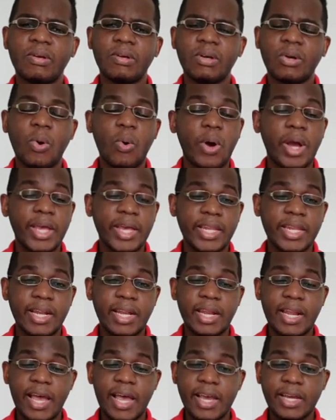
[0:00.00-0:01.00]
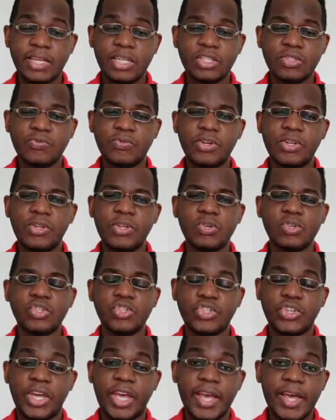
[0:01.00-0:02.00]
Go ahead and like this video,
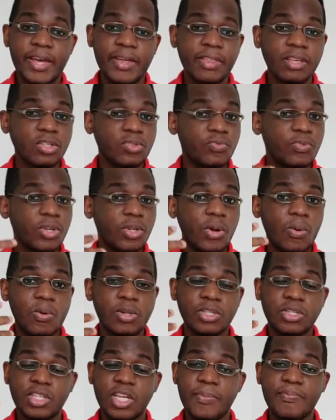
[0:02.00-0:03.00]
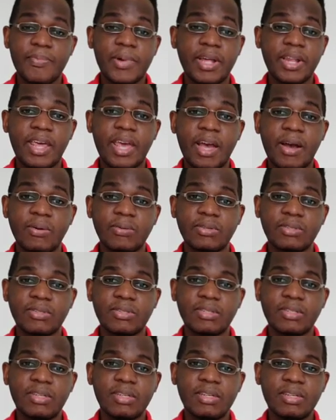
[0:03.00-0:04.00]
share this video with somebody
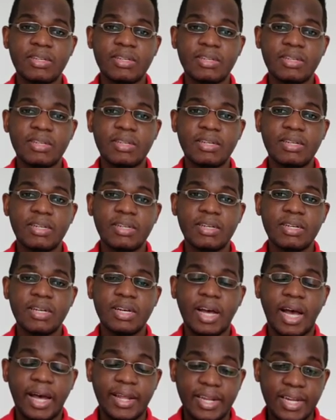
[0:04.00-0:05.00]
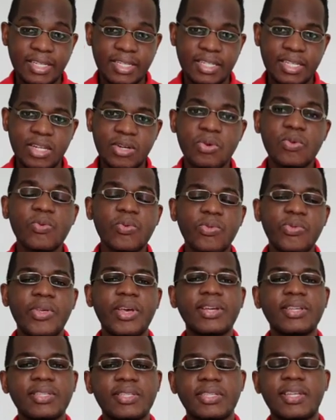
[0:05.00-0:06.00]
else and until
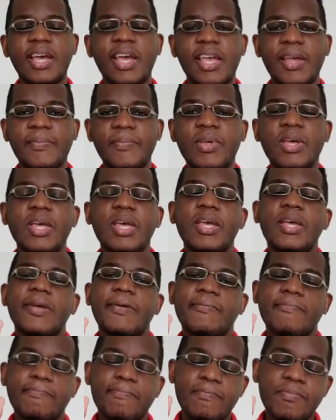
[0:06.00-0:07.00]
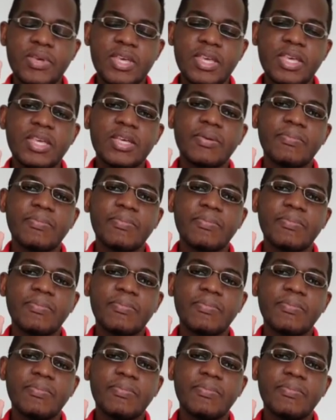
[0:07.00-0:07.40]
next time, be